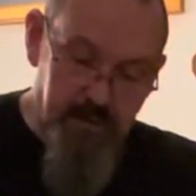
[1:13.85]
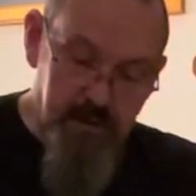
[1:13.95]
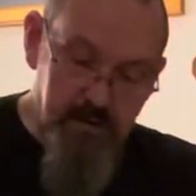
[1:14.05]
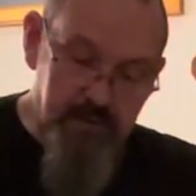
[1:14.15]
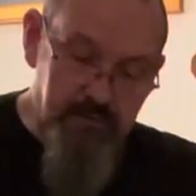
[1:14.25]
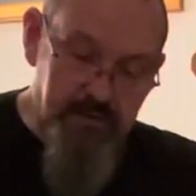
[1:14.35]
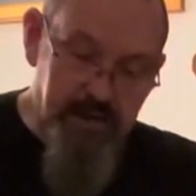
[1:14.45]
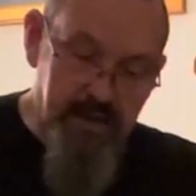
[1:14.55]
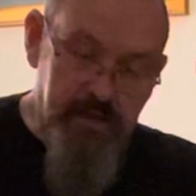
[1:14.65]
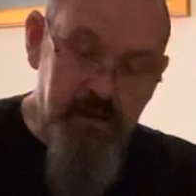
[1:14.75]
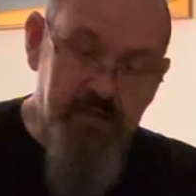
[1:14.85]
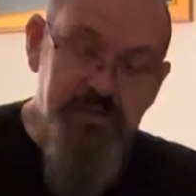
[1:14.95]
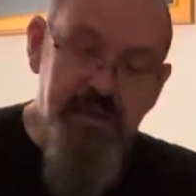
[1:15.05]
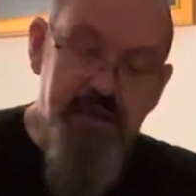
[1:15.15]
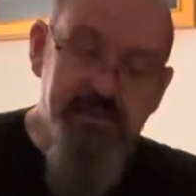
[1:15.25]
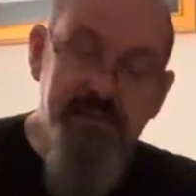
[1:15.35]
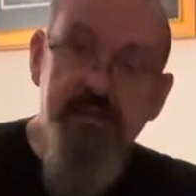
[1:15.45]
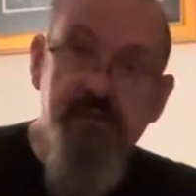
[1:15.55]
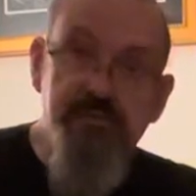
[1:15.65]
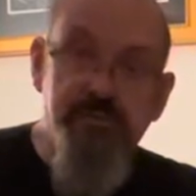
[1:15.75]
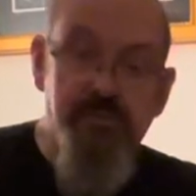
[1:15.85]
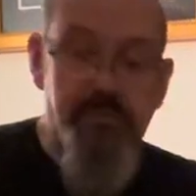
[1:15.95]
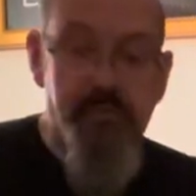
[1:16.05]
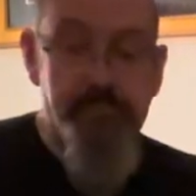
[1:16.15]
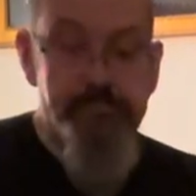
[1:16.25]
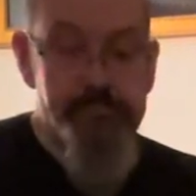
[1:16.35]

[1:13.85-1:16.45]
and every day he shares his lunch with them.